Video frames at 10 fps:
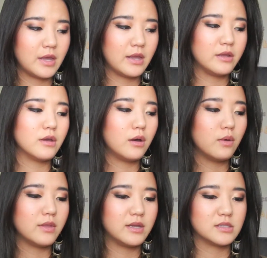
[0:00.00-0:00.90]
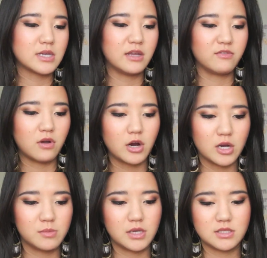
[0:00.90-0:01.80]
And I know that it's kind of
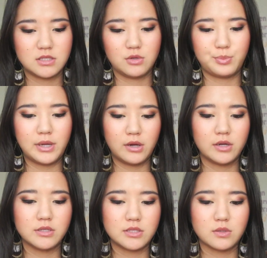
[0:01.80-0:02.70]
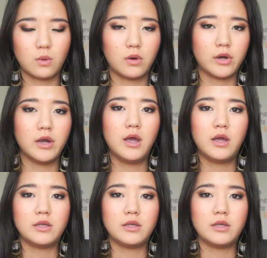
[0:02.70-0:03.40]
hard because your parents or